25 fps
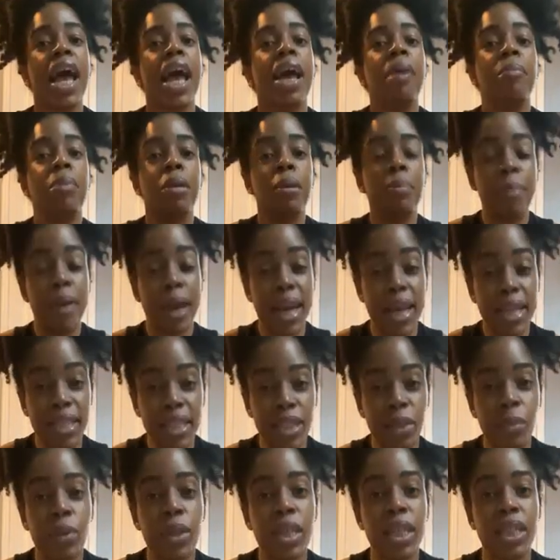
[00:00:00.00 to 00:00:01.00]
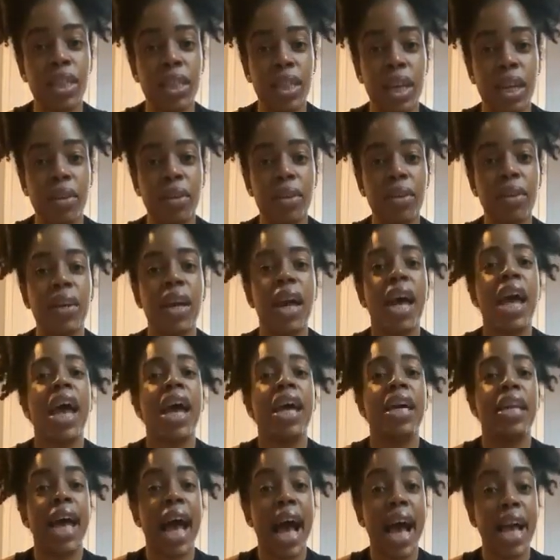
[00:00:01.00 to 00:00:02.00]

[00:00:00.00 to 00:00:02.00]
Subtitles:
and be patient with each other and